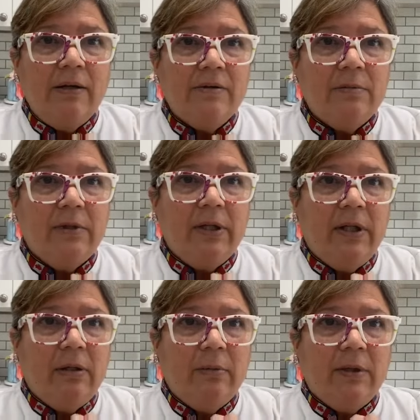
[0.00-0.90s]
isomalt
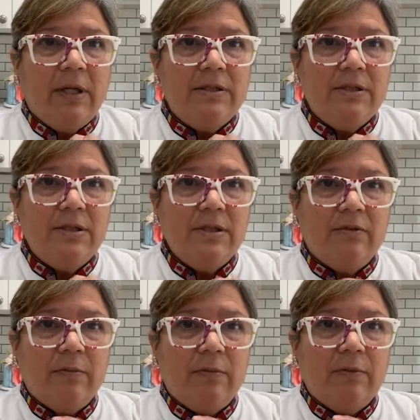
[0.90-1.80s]
and edible
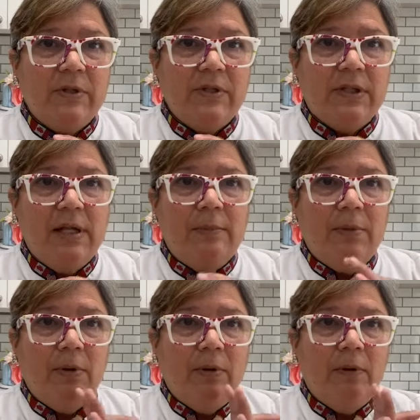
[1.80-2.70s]
ICGs from recent
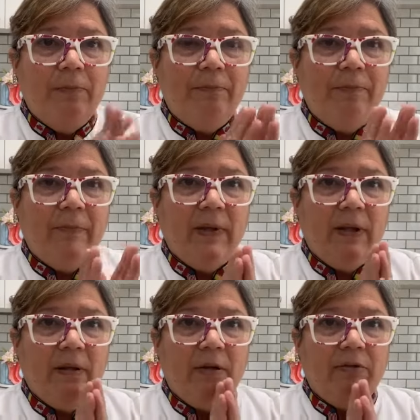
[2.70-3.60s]
demo
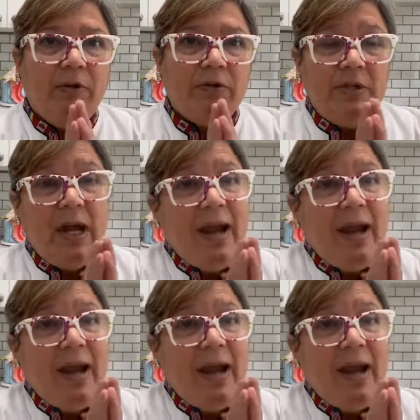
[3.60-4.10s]
of yours.